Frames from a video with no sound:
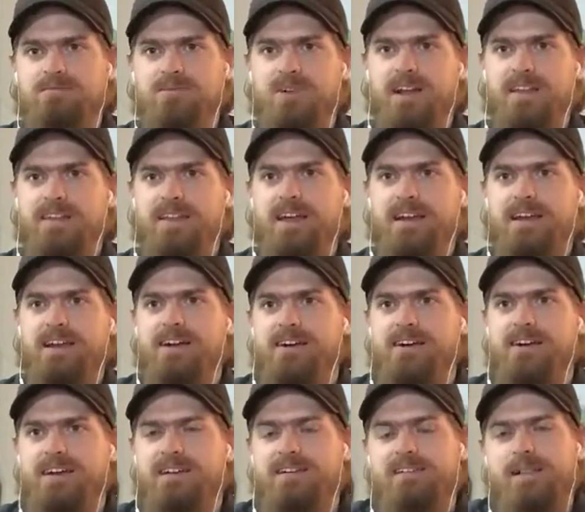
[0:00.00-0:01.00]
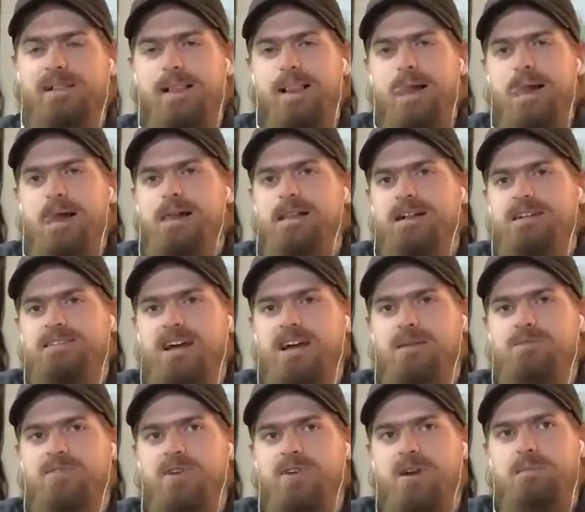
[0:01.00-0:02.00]
right in that area, that
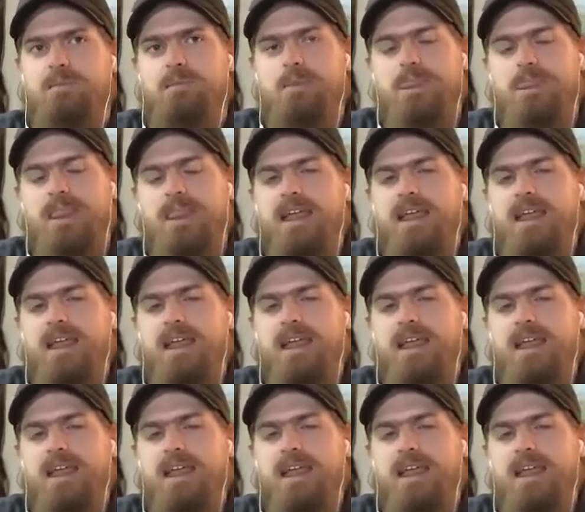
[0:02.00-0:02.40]
time frame.